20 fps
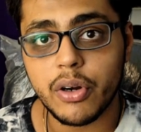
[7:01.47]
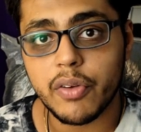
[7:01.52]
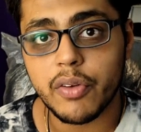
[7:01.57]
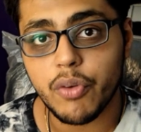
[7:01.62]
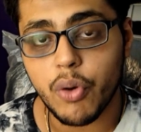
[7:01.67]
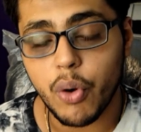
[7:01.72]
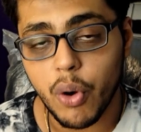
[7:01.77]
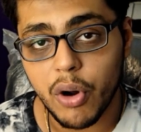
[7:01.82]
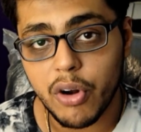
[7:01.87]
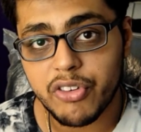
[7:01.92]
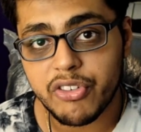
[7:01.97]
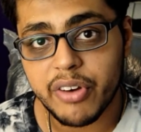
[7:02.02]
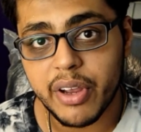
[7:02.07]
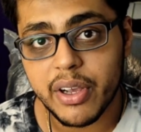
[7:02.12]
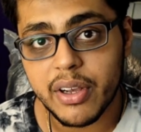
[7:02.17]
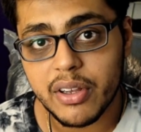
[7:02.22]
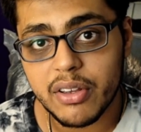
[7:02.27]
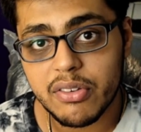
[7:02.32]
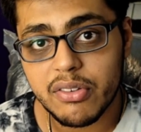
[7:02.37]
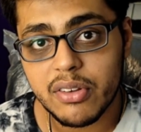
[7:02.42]
out of all
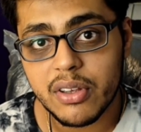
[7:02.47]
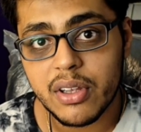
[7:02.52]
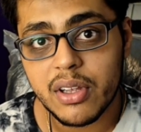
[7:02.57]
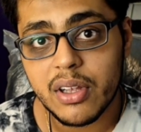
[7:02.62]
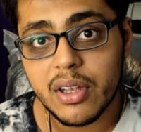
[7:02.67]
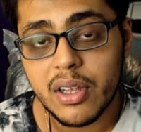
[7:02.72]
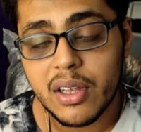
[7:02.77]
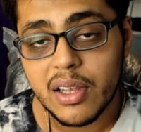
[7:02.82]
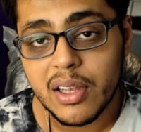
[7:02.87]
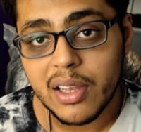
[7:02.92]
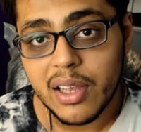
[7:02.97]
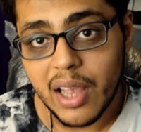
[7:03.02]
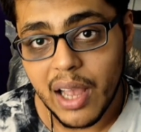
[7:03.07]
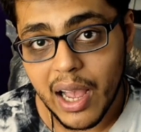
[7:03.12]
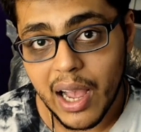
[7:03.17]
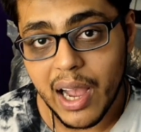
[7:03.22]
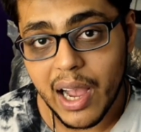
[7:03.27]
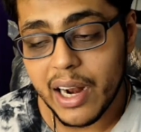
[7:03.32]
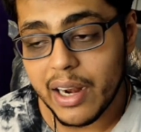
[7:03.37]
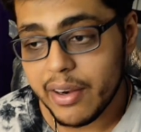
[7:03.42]
strikers.
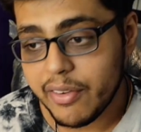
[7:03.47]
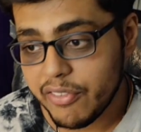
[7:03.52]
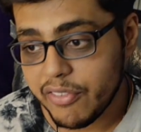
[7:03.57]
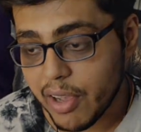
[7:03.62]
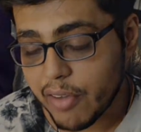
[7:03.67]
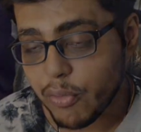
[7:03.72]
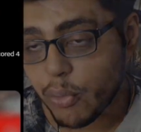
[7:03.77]
And we